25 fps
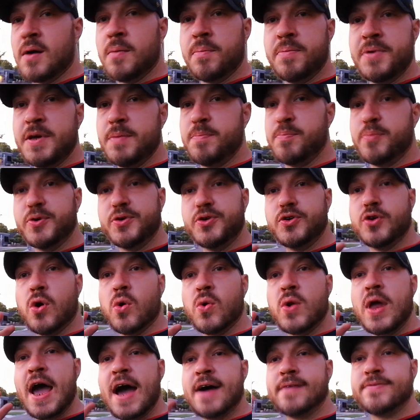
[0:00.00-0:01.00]
people you don't
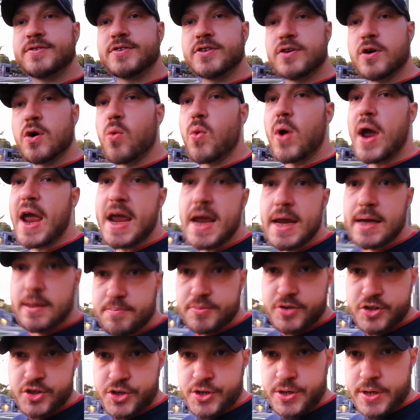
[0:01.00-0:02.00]
have to go ape
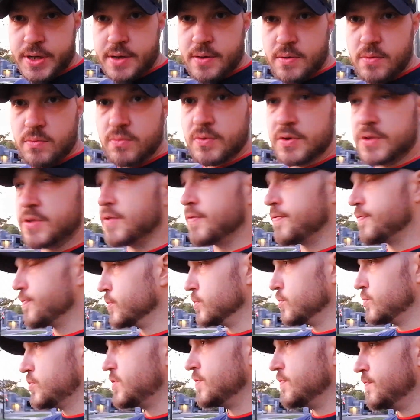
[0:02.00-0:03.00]
shit with the
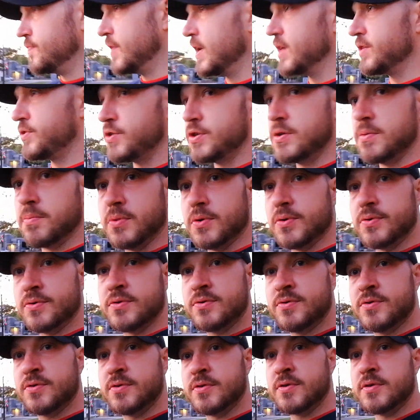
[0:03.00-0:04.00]
fruits and
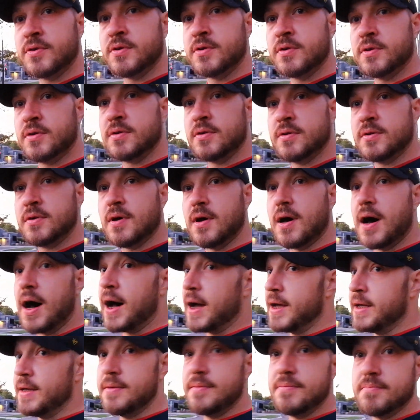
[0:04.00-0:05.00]
vegetables. I
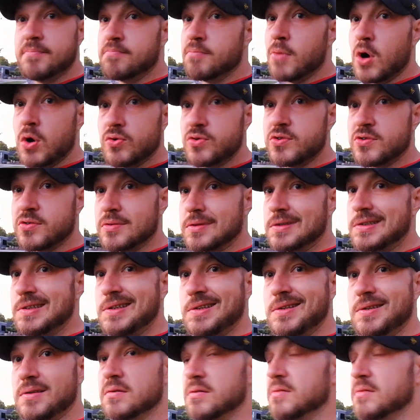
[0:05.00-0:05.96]
eat mostly,